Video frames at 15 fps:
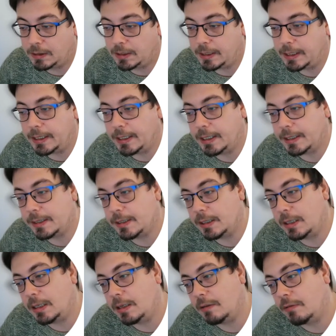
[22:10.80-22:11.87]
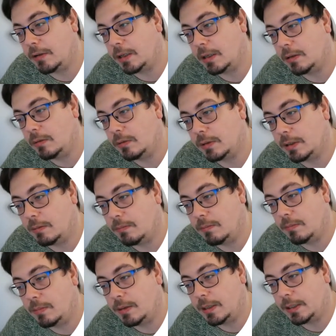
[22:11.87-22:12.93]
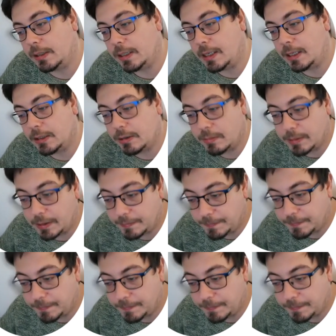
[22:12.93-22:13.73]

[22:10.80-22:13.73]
And let's see if we can do some little algebra.